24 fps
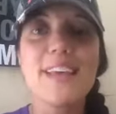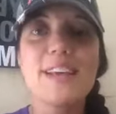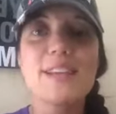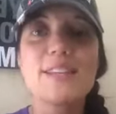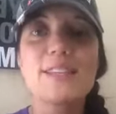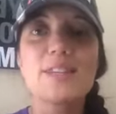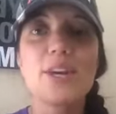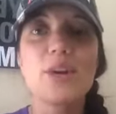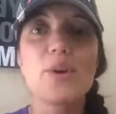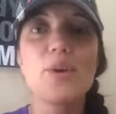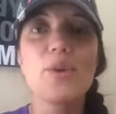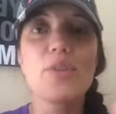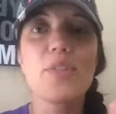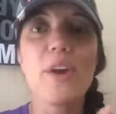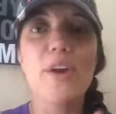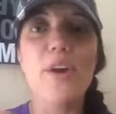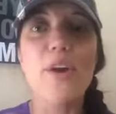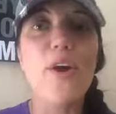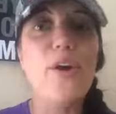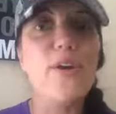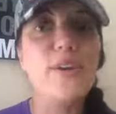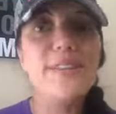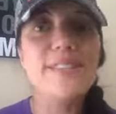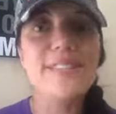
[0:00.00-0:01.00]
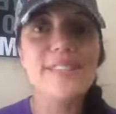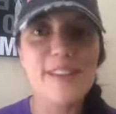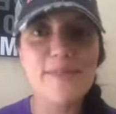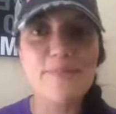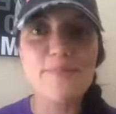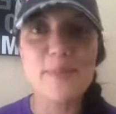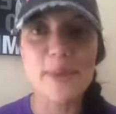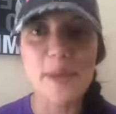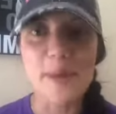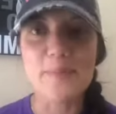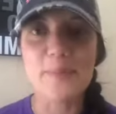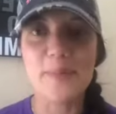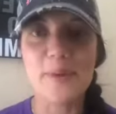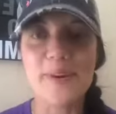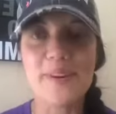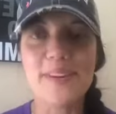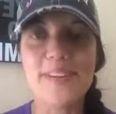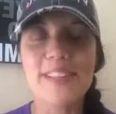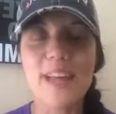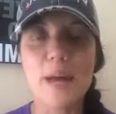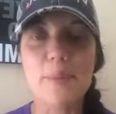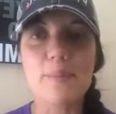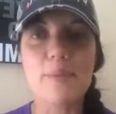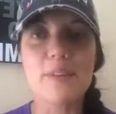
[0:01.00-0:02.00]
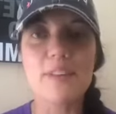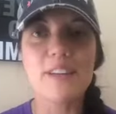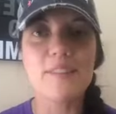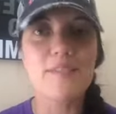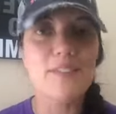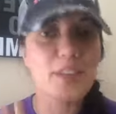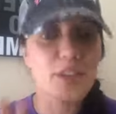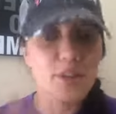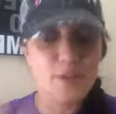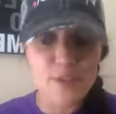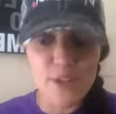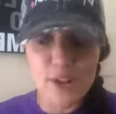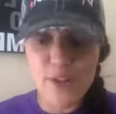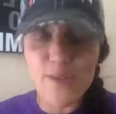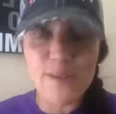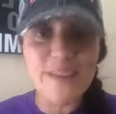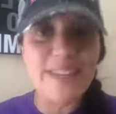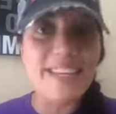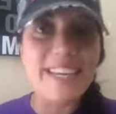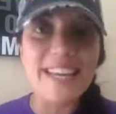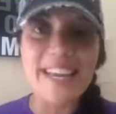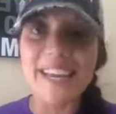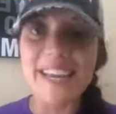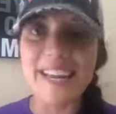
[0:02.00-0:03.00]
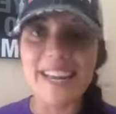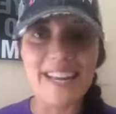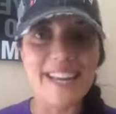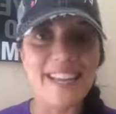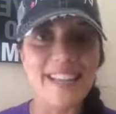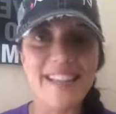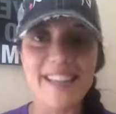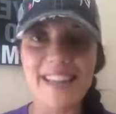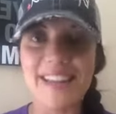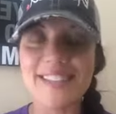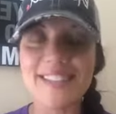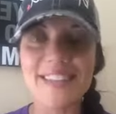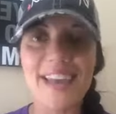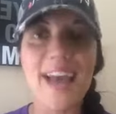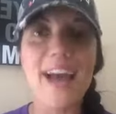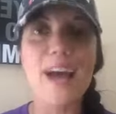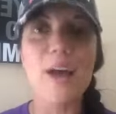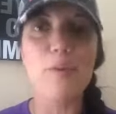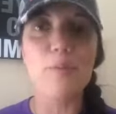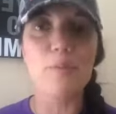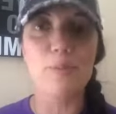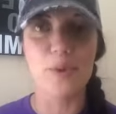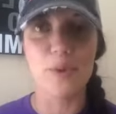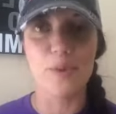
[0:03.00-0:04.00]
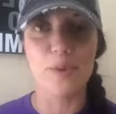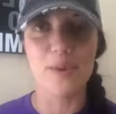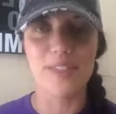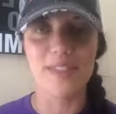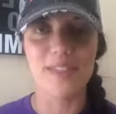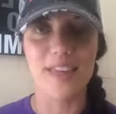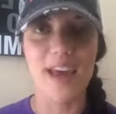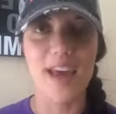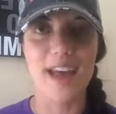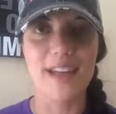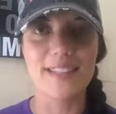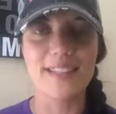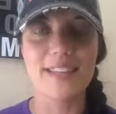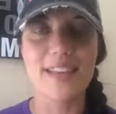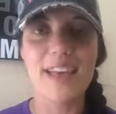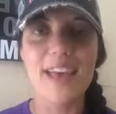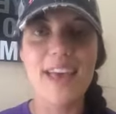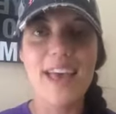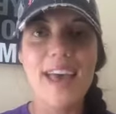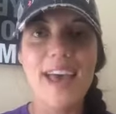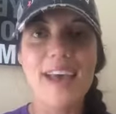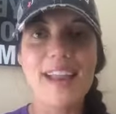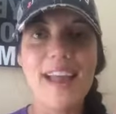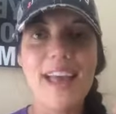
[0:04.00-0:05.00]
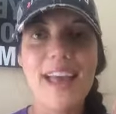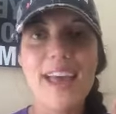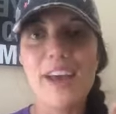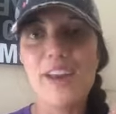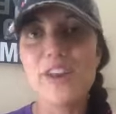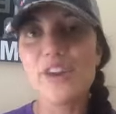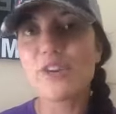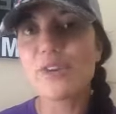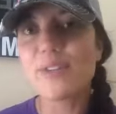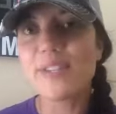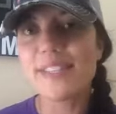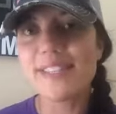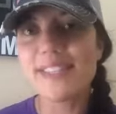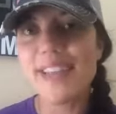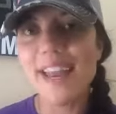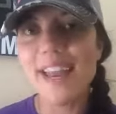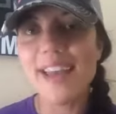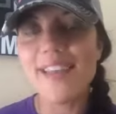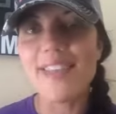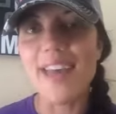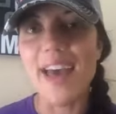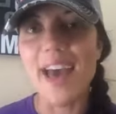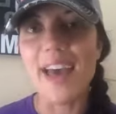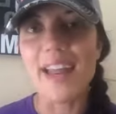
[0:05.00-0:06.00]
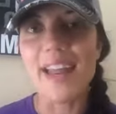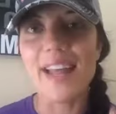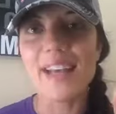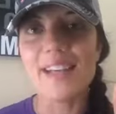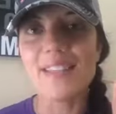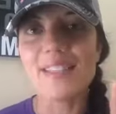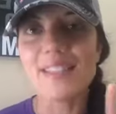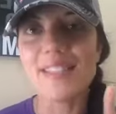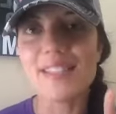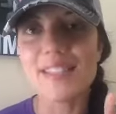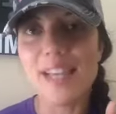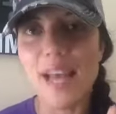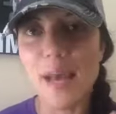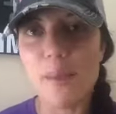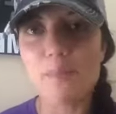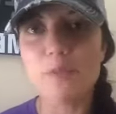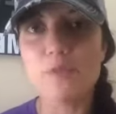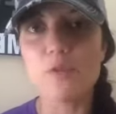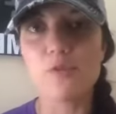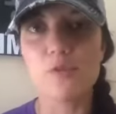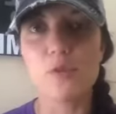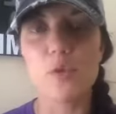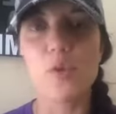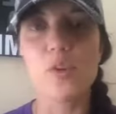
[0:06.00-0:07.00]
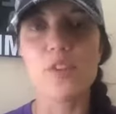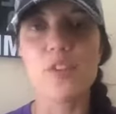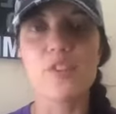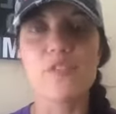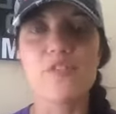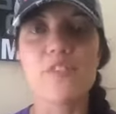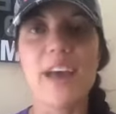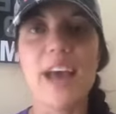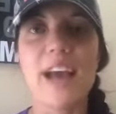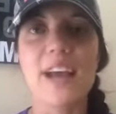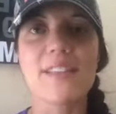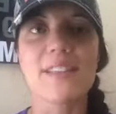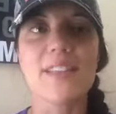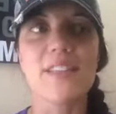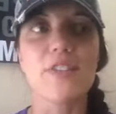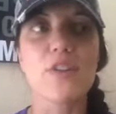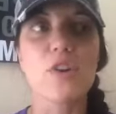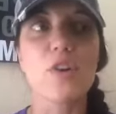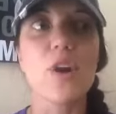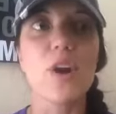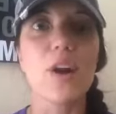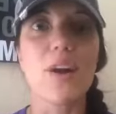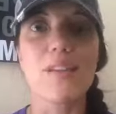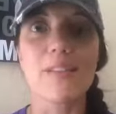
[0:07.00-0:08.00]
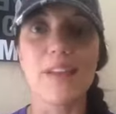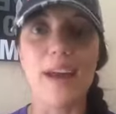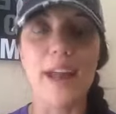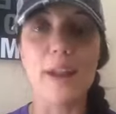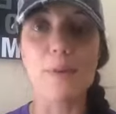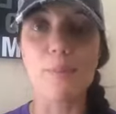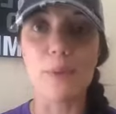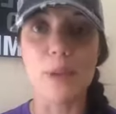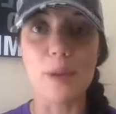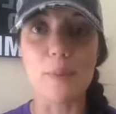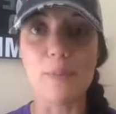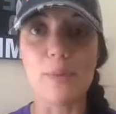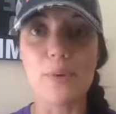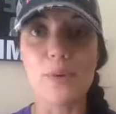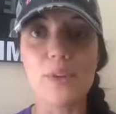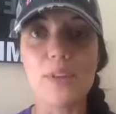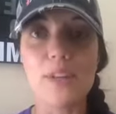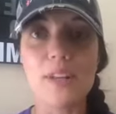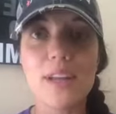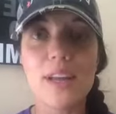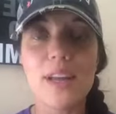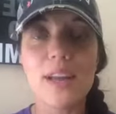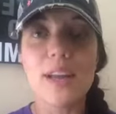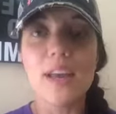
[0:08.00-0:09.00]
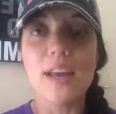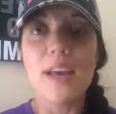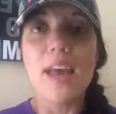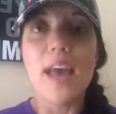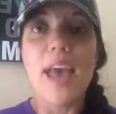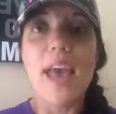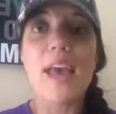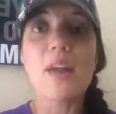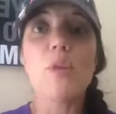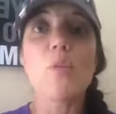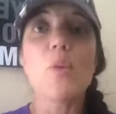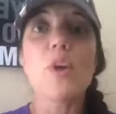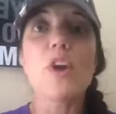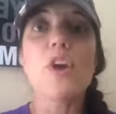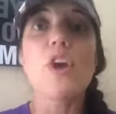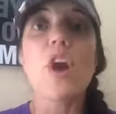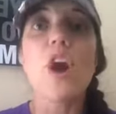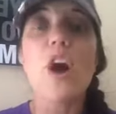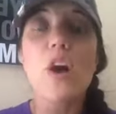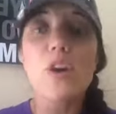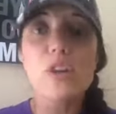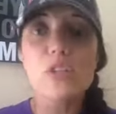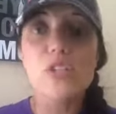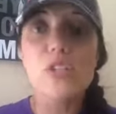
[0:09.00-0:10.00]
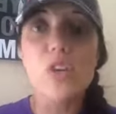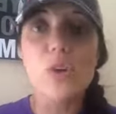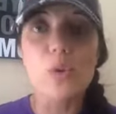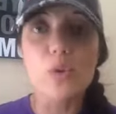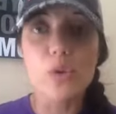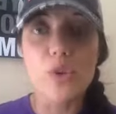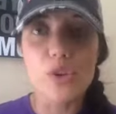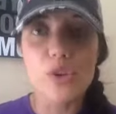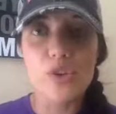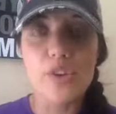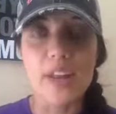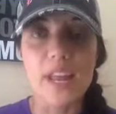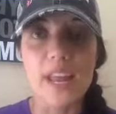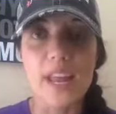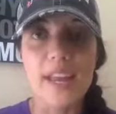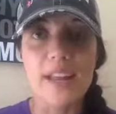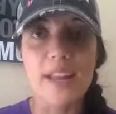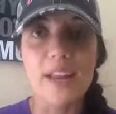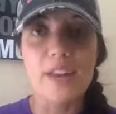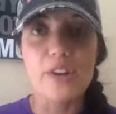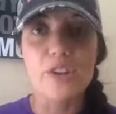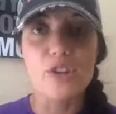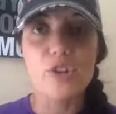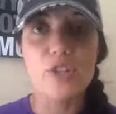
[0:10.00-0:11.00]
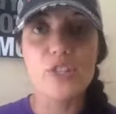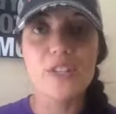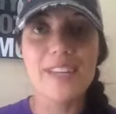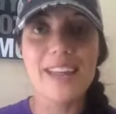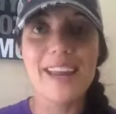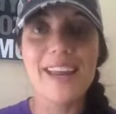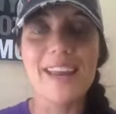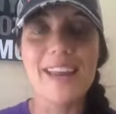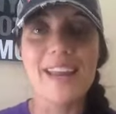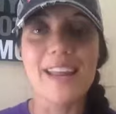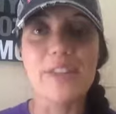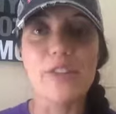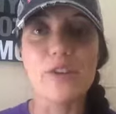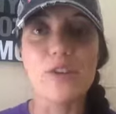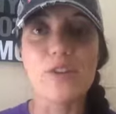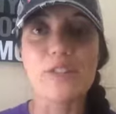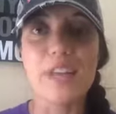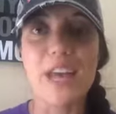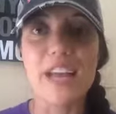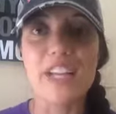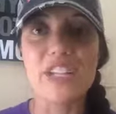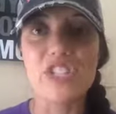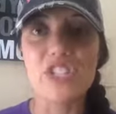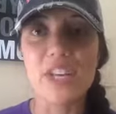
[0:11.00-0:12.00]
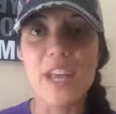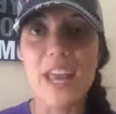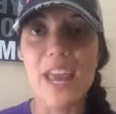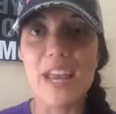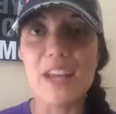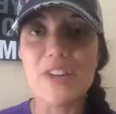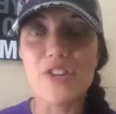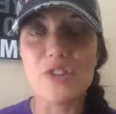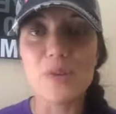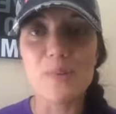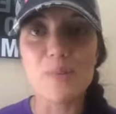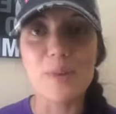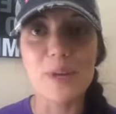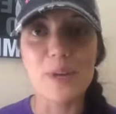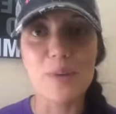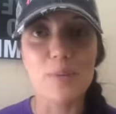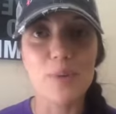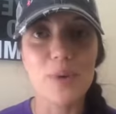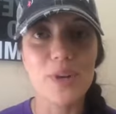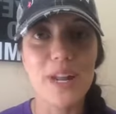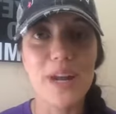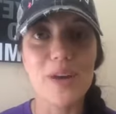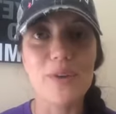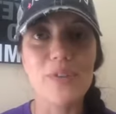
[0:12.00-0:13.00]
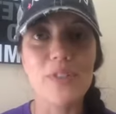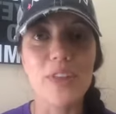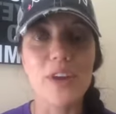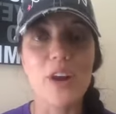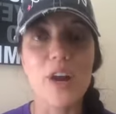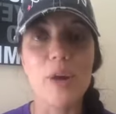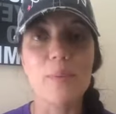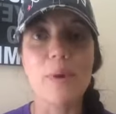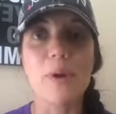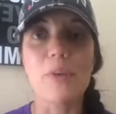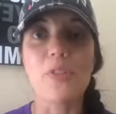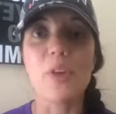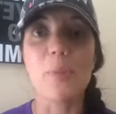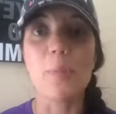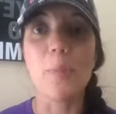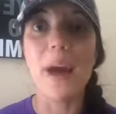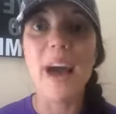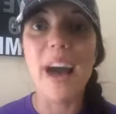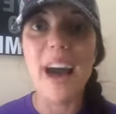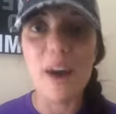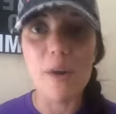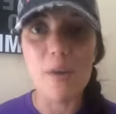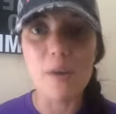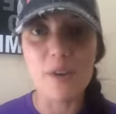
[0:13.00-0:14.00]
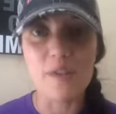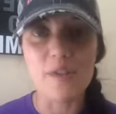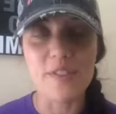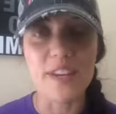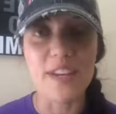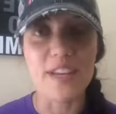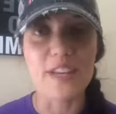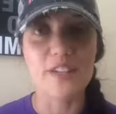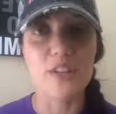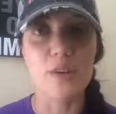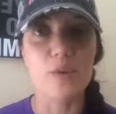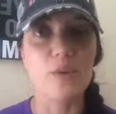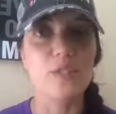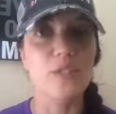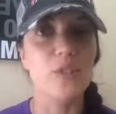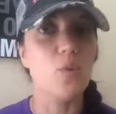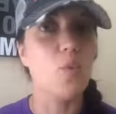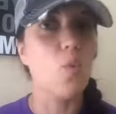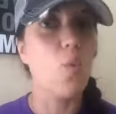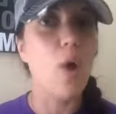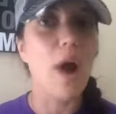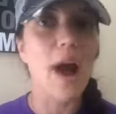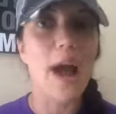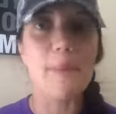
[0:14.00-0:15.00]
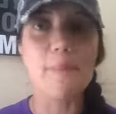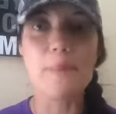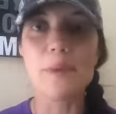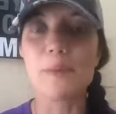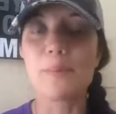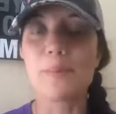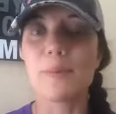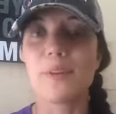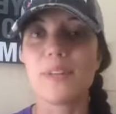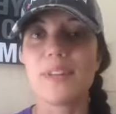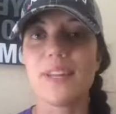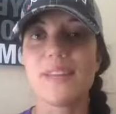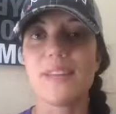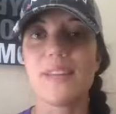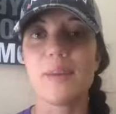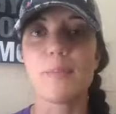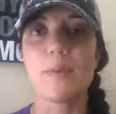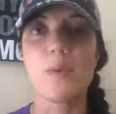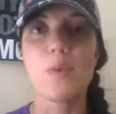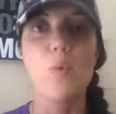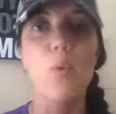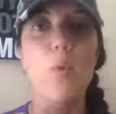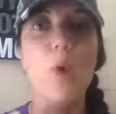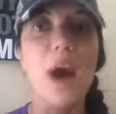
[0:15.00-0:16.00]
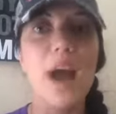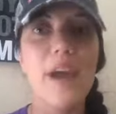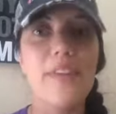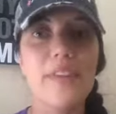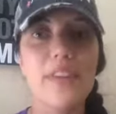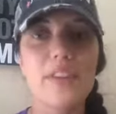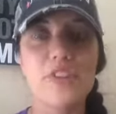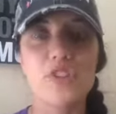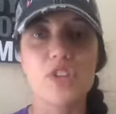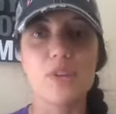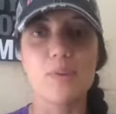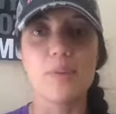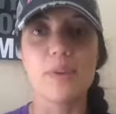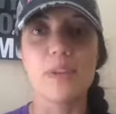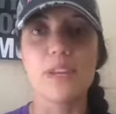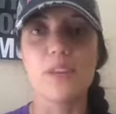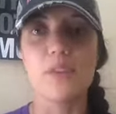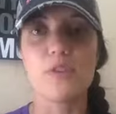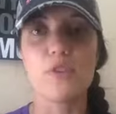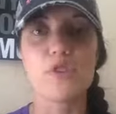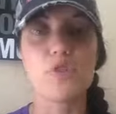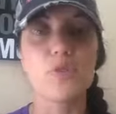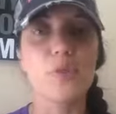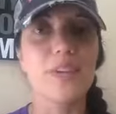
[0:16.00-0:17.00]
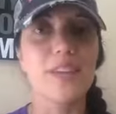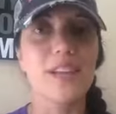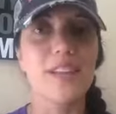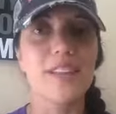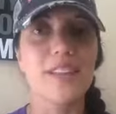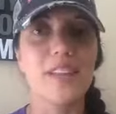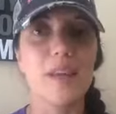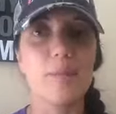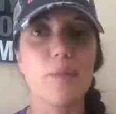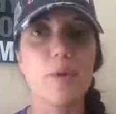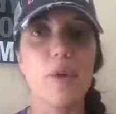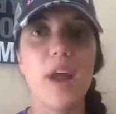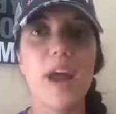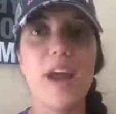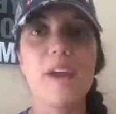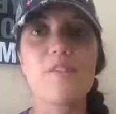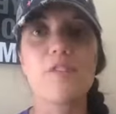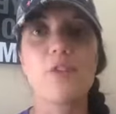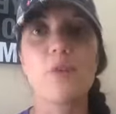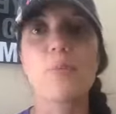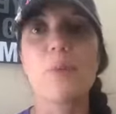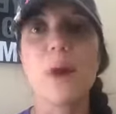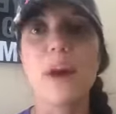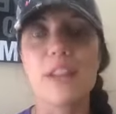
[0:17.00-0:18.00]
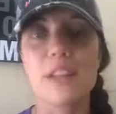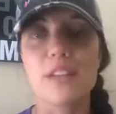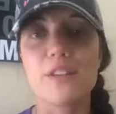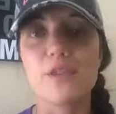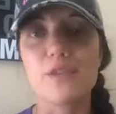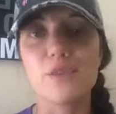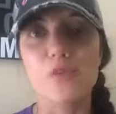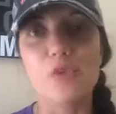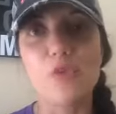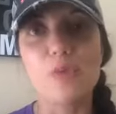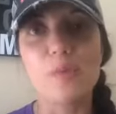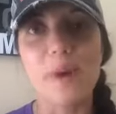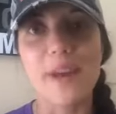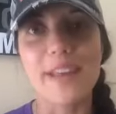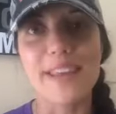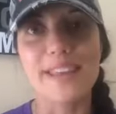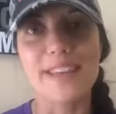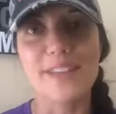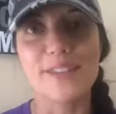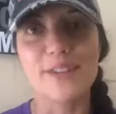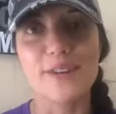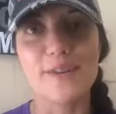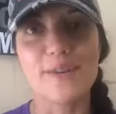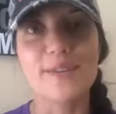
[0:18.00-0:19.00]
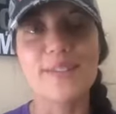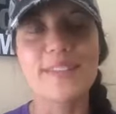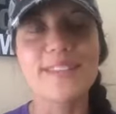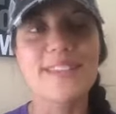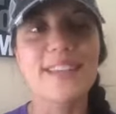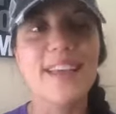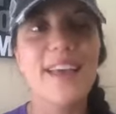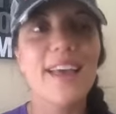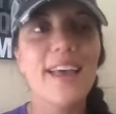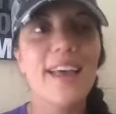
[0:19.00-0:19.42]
So there are some people that believe that you don't need anything to help you with that. And I understand that, except for the fact that there are a lot of people and we are also learning and understanding, and there's education being put out there about the power of ketones and why people need them and why they should be either drinking them or have their bodies fueled by ketones.